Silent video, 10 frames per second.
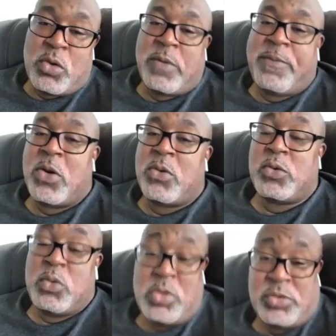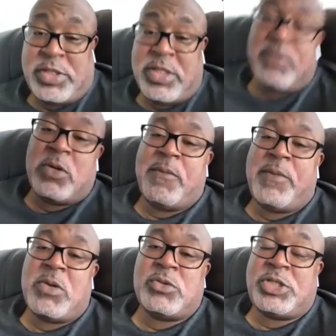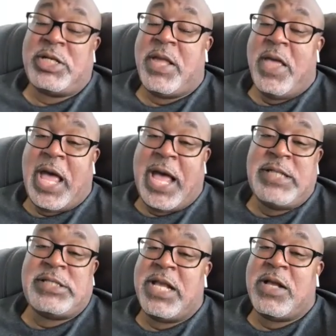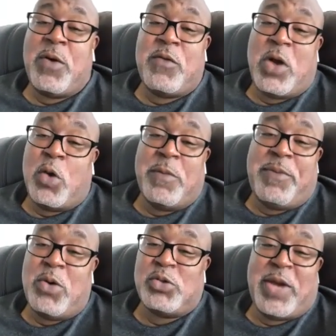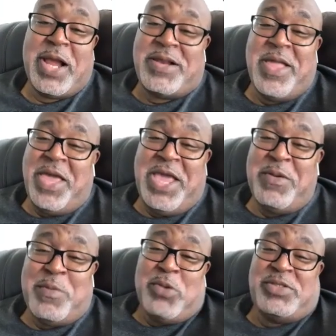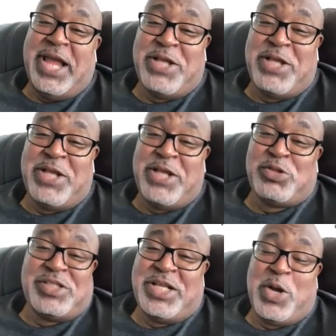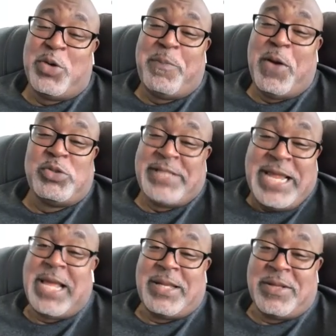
the post. Who's going to stick him on the post? Shit, I take him on the post, right? He's the most dangerous nigga on the post now.